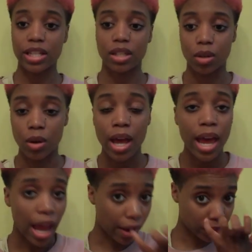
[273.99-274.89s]
So
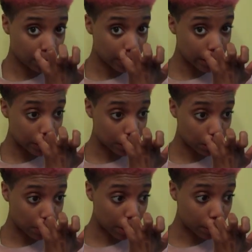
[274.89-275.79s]
after bleaching,
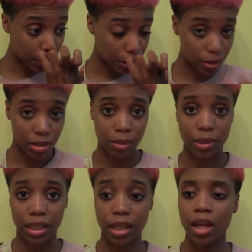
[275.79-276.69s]
you may want to do
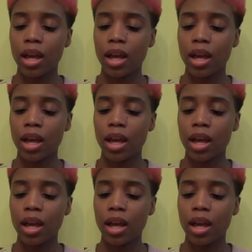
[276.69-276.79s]
something